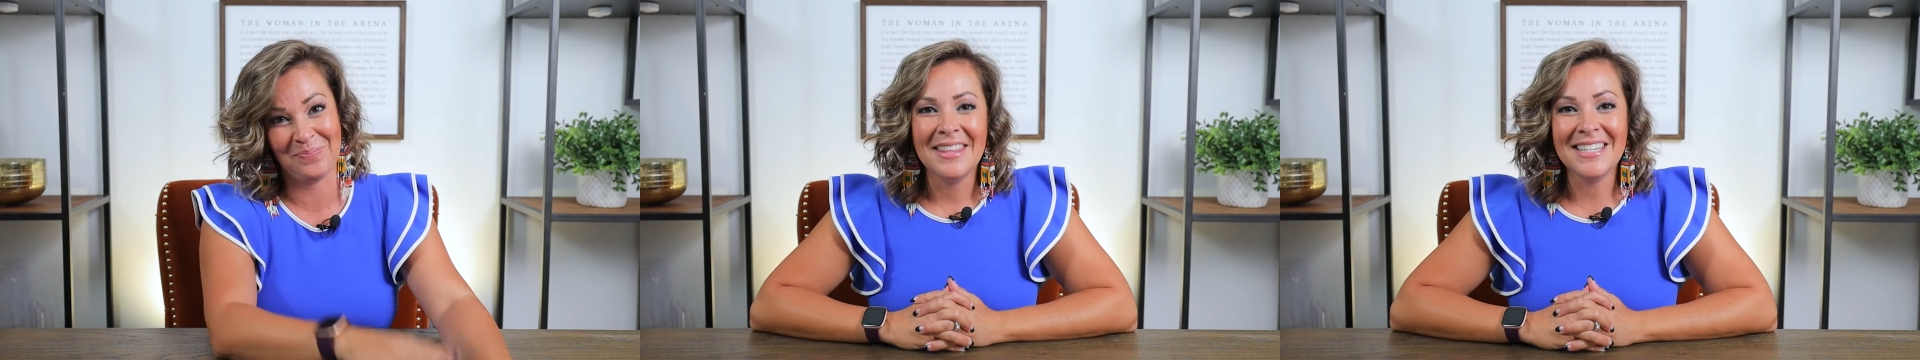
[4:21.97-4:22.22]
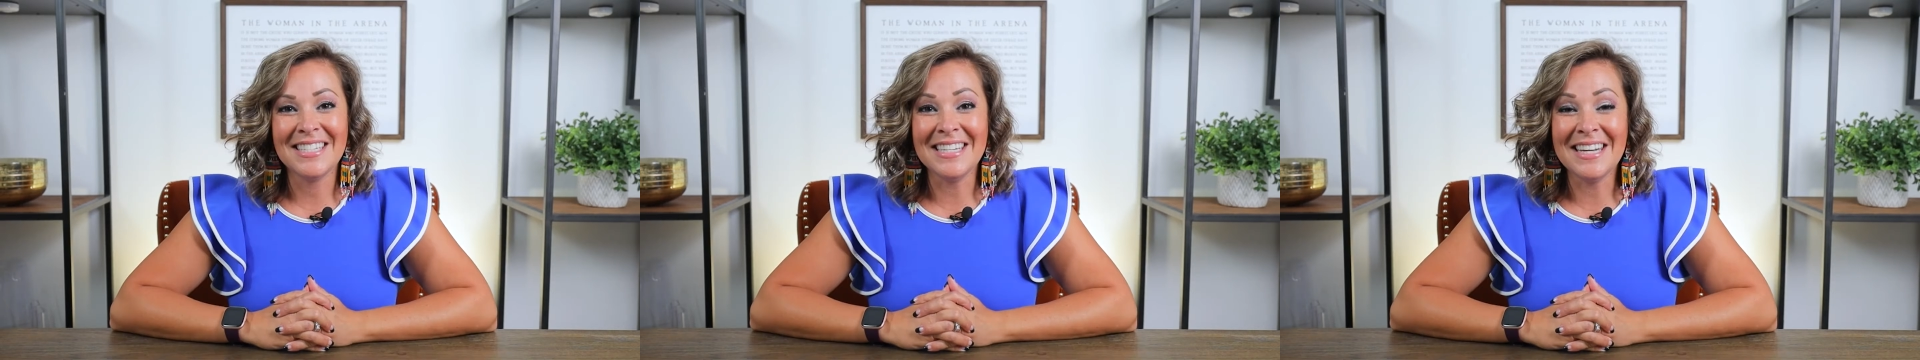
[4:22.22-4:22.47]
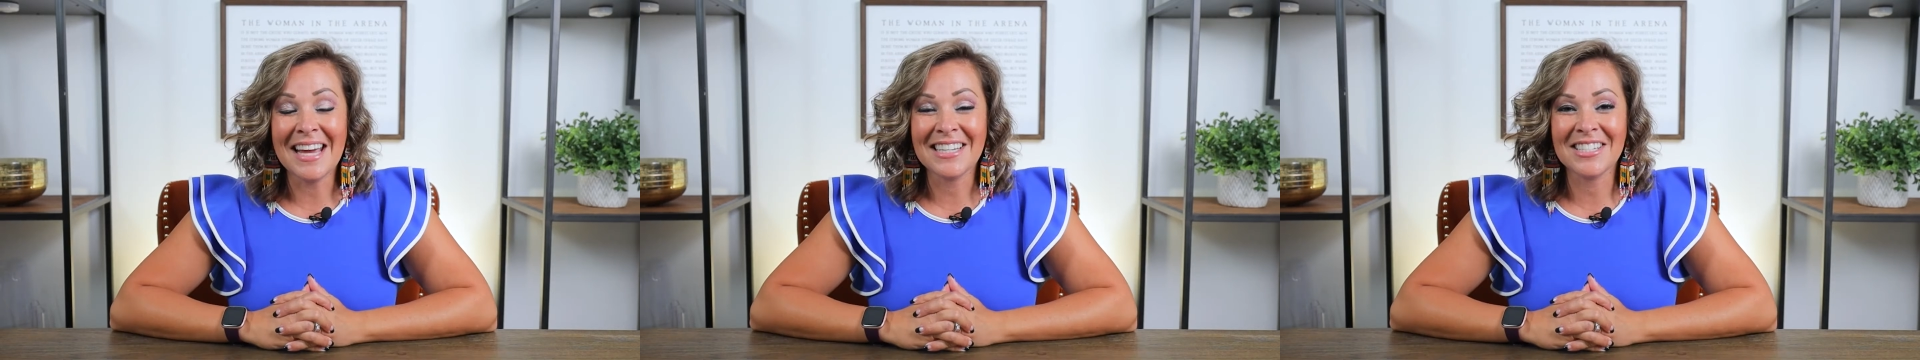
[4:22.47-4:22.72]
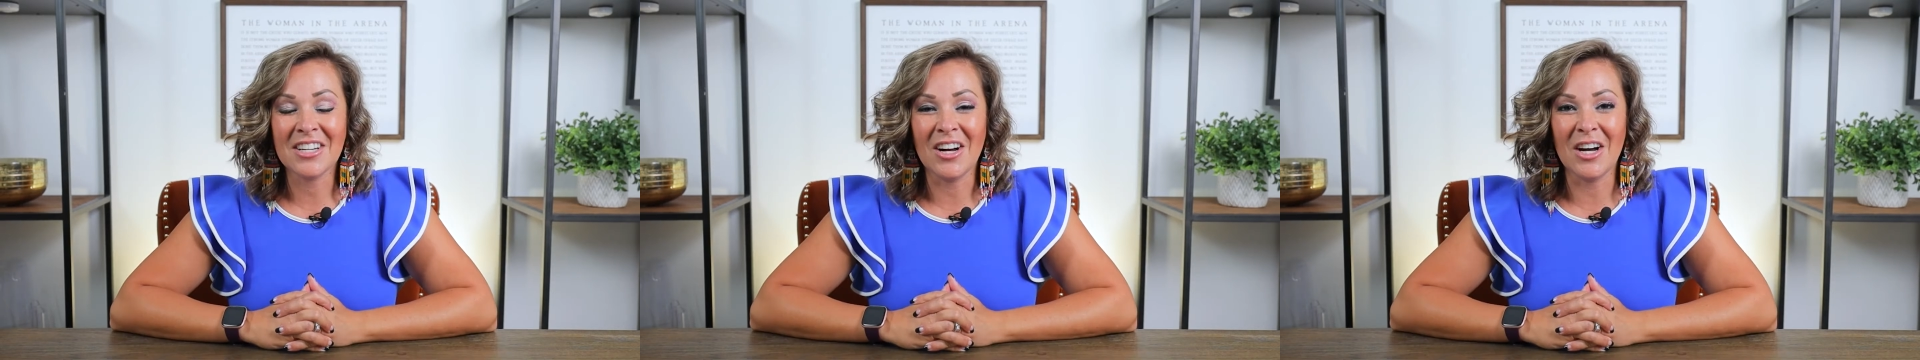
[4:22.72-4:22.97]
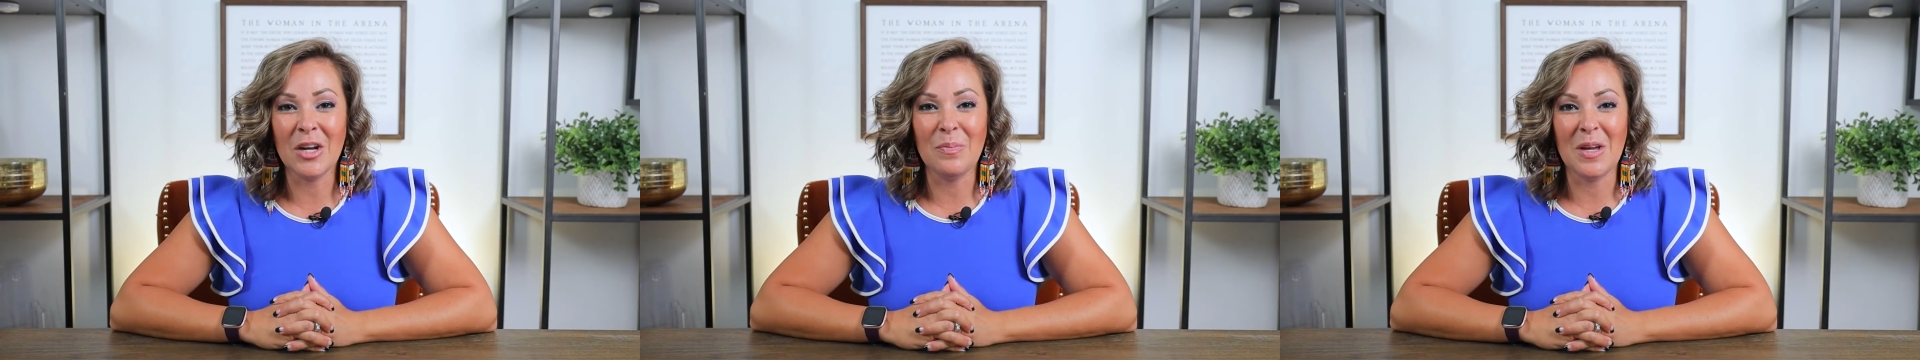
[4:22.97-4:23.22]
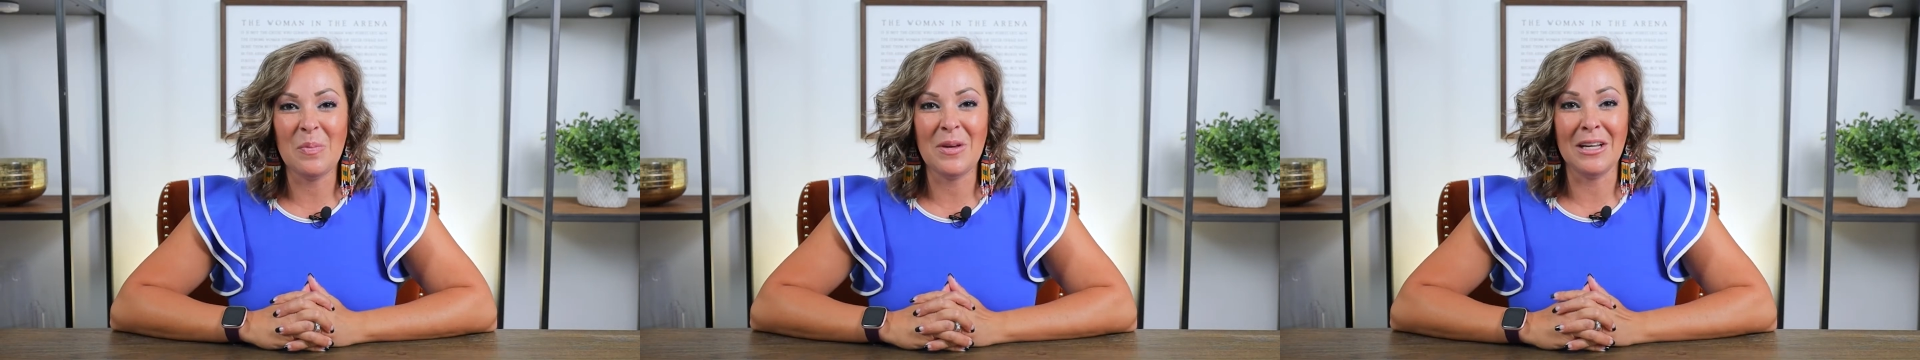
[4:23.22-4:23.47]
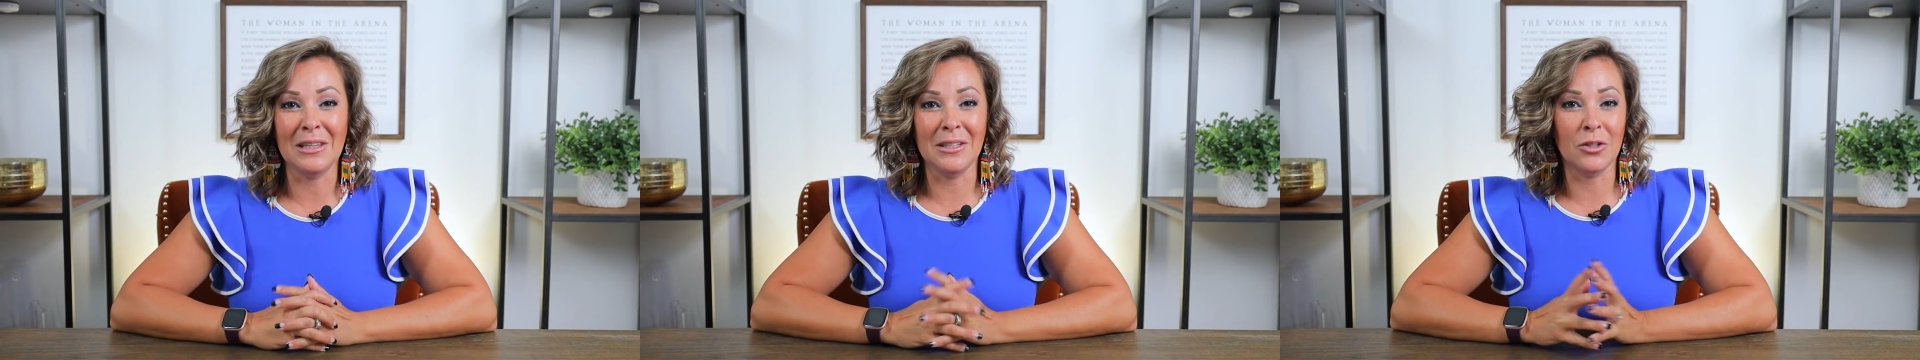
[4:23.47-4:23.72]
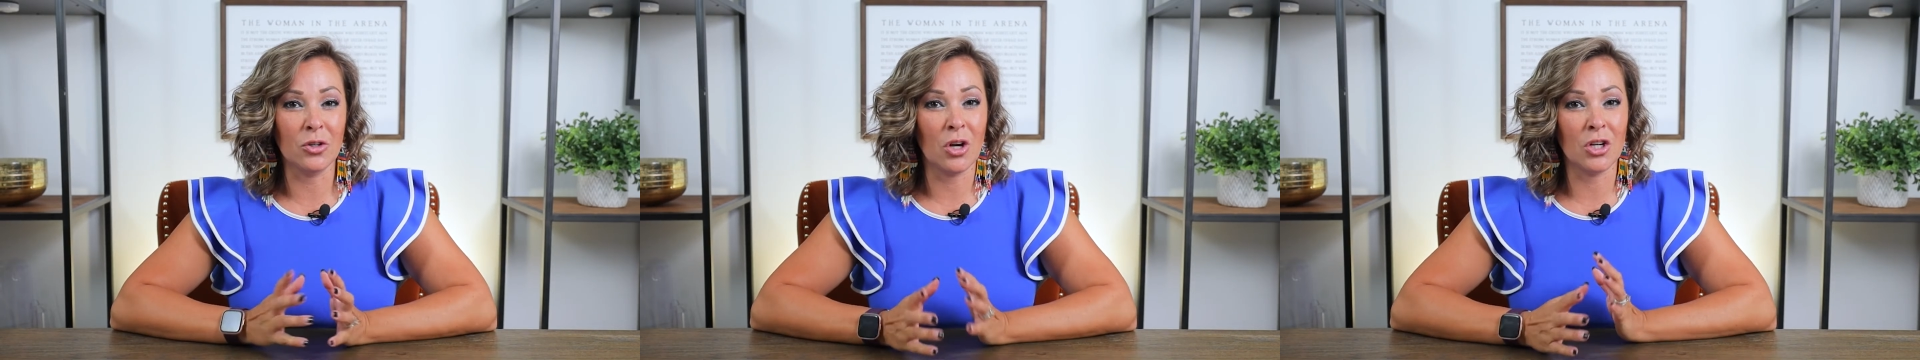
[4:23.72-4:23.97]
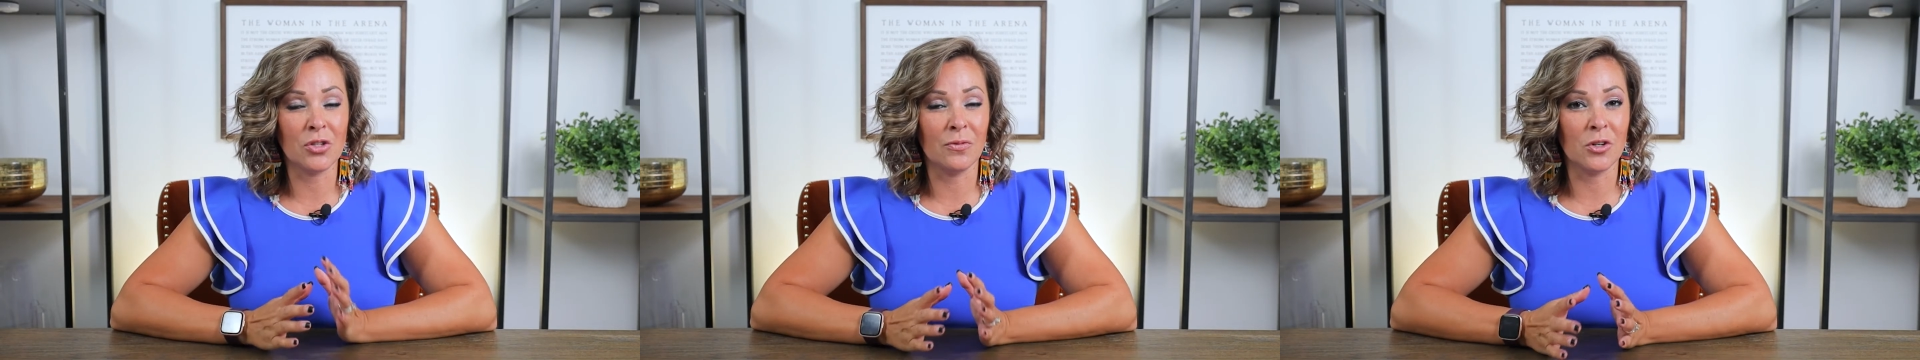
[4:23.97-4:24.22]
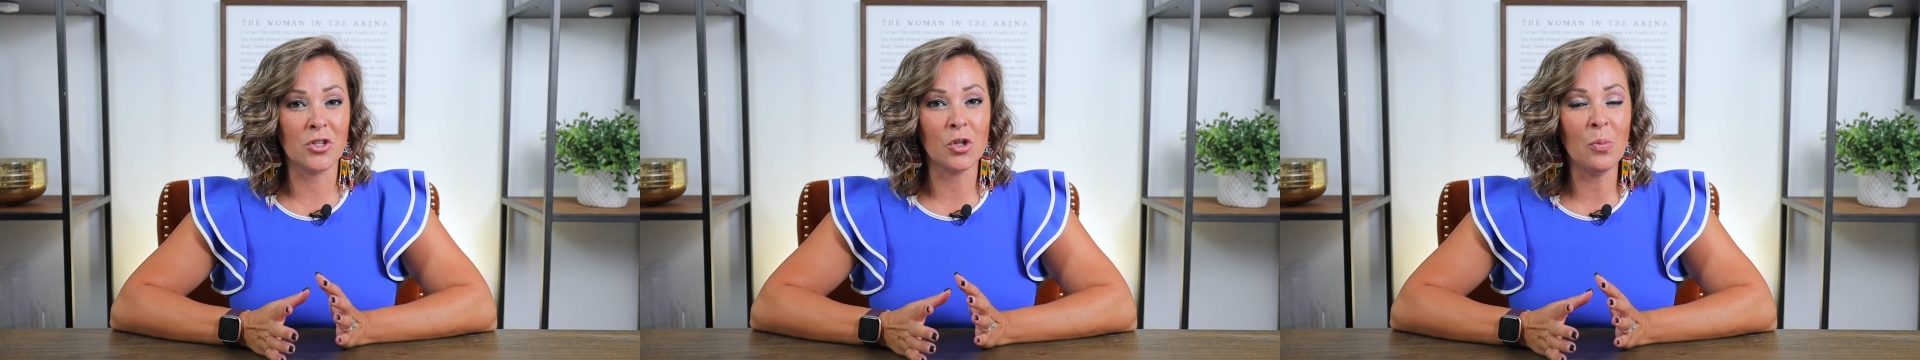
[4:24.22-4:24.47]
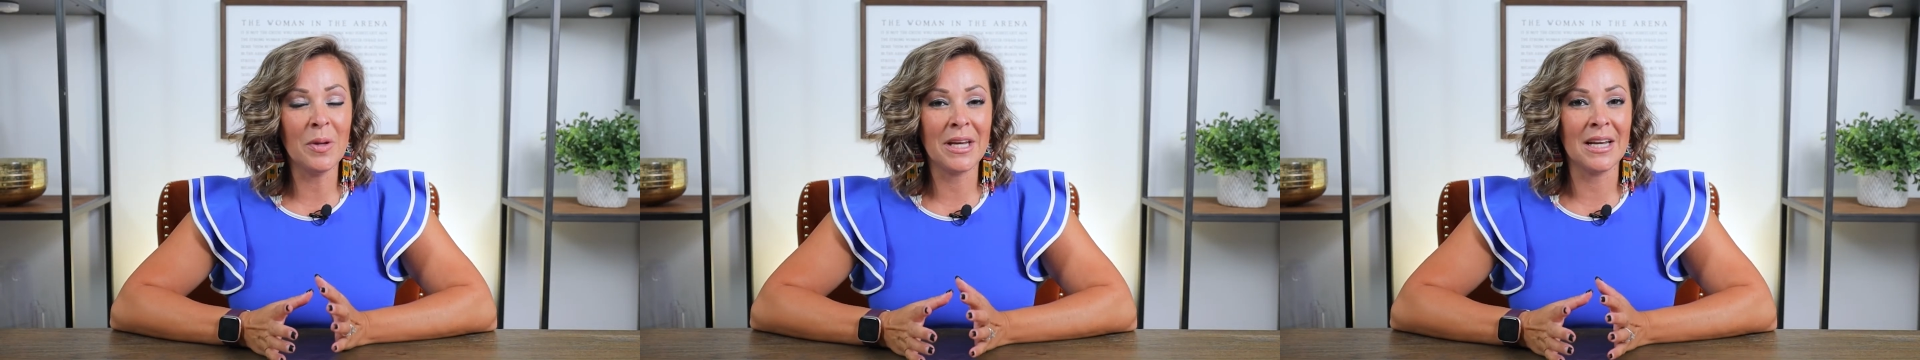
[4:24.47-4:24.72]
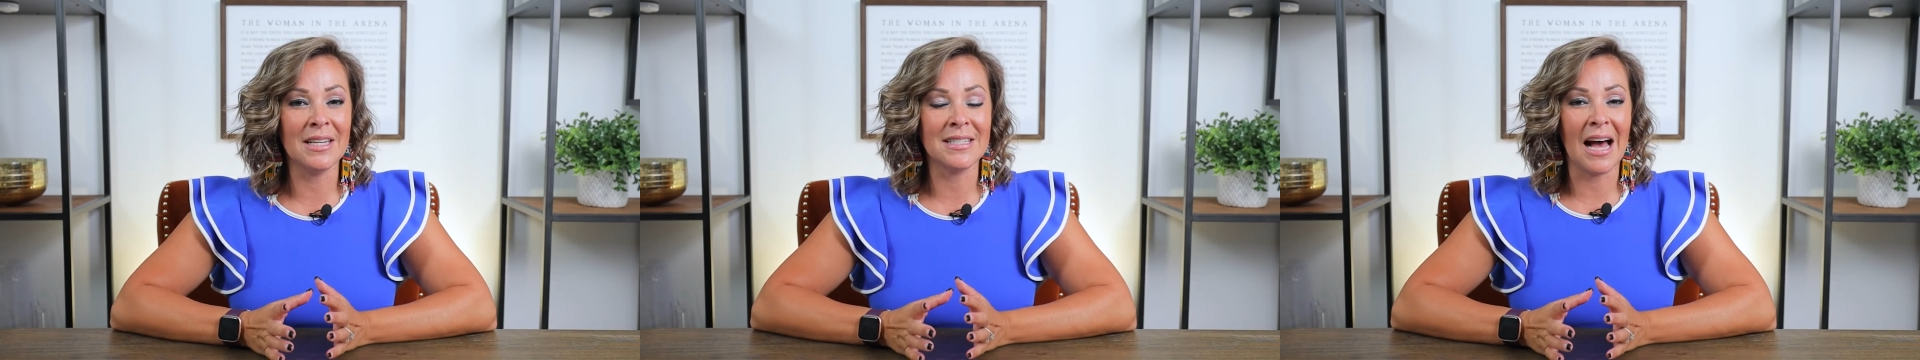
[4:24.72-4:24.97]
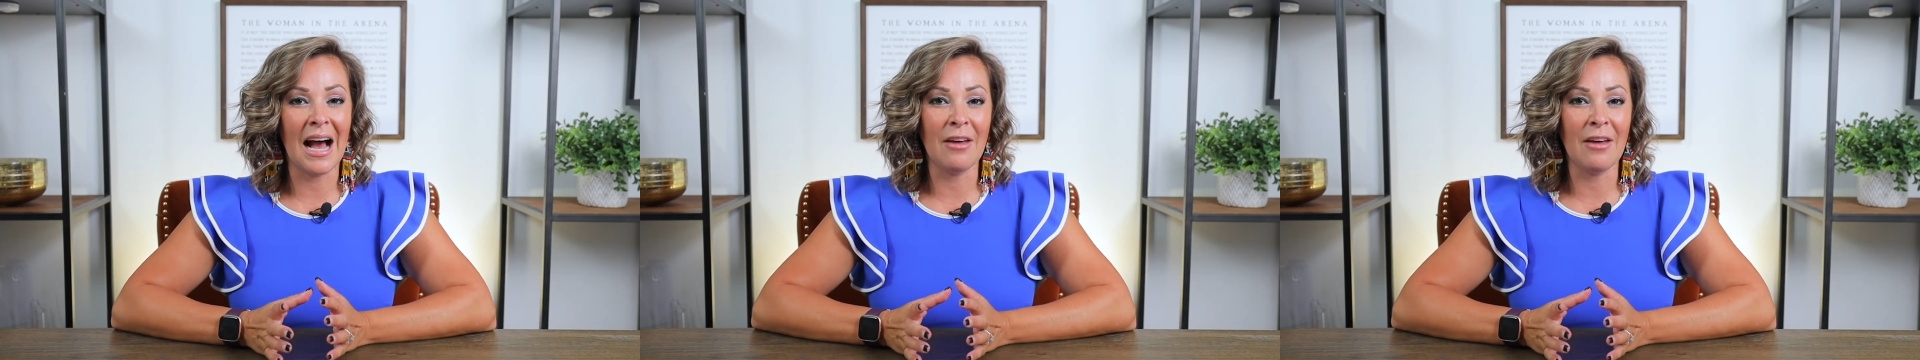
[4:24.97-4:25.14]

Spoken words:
This next con may be a little controversial because